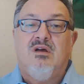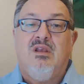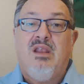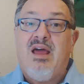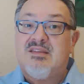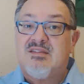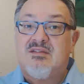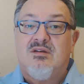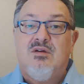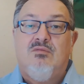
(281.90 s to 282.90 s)

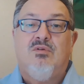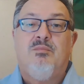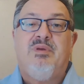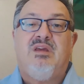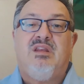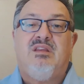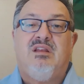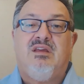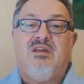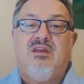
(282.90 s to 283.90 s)
less will be in
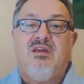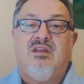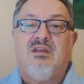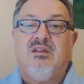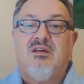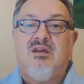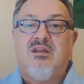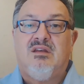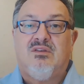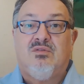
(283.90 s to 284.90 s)
Italy in
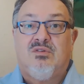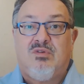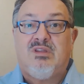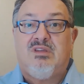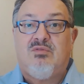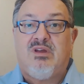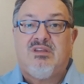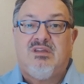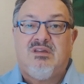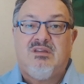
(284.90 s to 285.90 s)

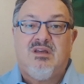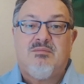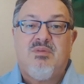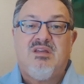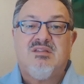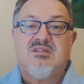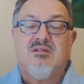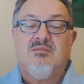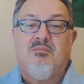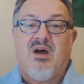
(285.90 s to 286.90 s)
2020. That means
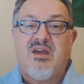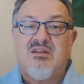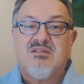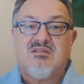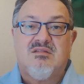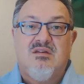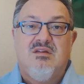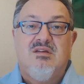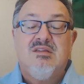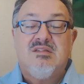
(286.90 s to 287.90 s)
minus
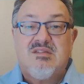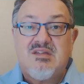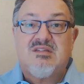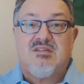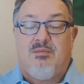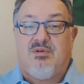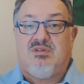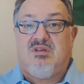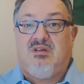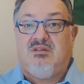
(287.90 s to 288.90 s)

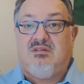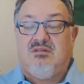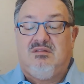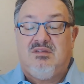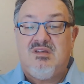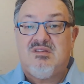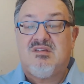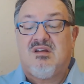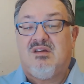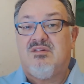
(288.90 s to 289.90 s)
60%. This is
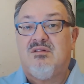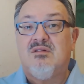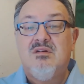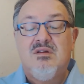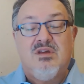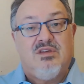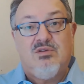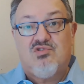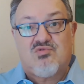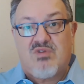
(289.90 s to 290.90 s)
another
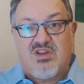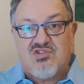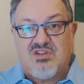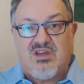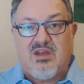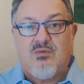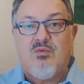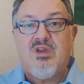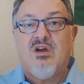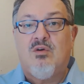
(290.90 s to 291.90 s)
huge tragedy, and
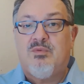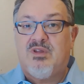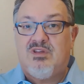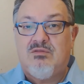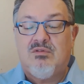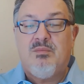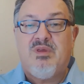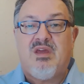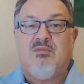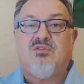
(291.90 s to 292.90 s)
we hope that you will
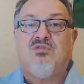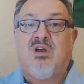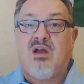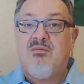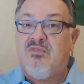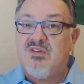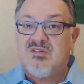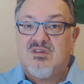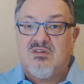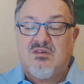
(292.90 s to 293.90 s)
be able to come
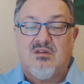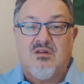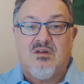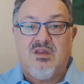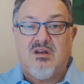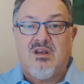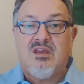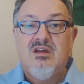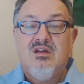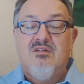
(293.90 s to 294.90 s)
visit
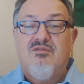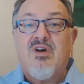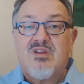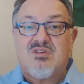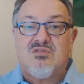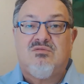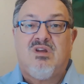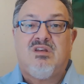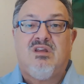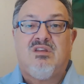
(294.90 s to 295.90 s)
Italy very soon,
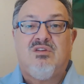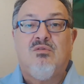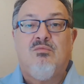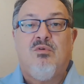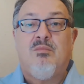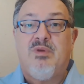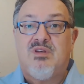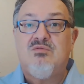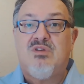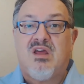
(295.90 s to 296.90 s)
and that you will be
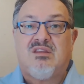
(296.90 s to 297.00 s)
doing